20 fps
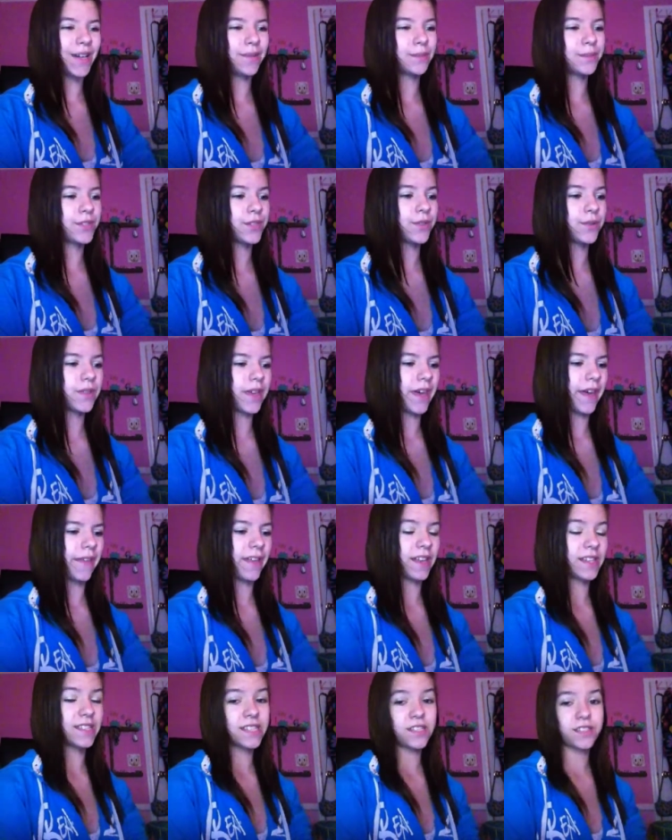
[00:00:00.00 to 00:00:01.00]
So yeah,
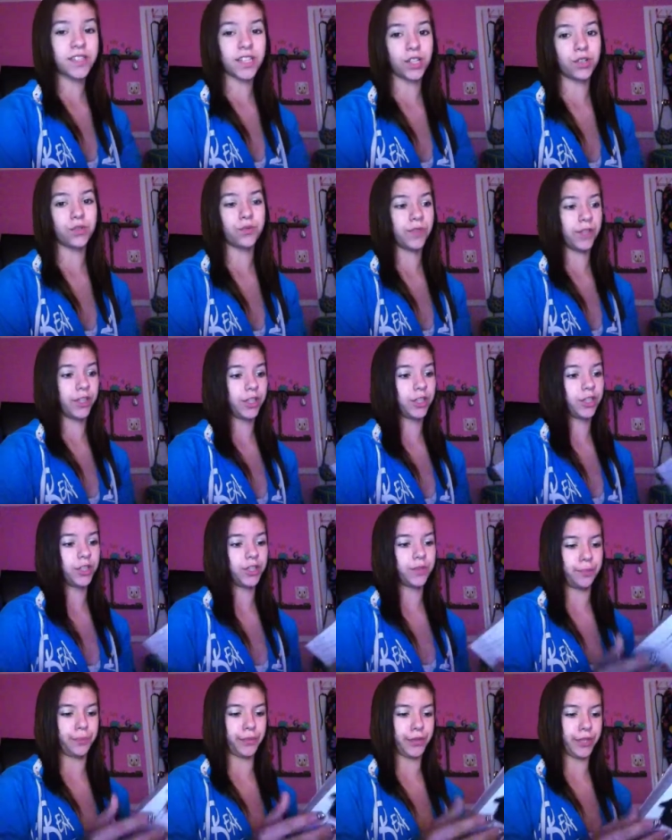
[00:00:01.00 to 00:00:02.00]
that sounds like a really
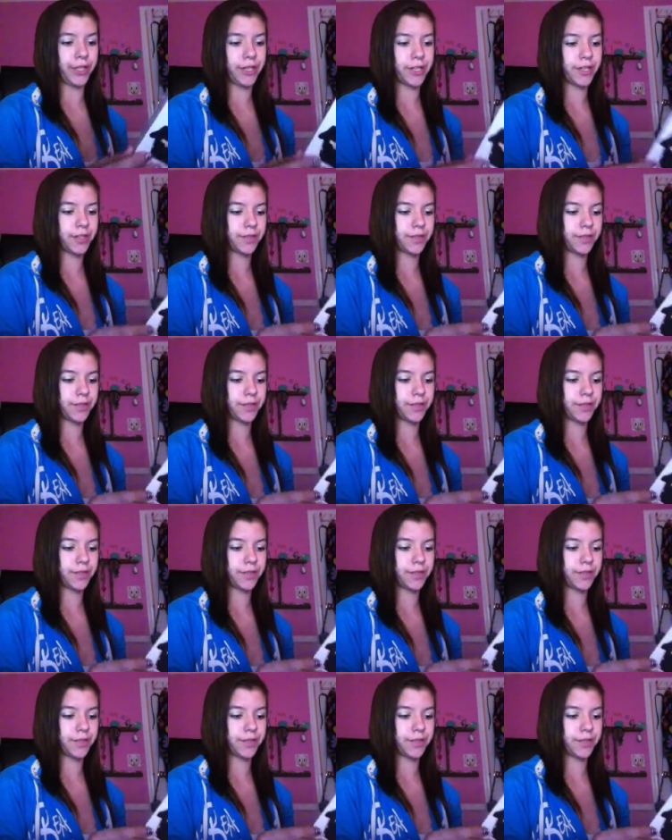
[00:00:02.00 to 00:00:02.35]
good book.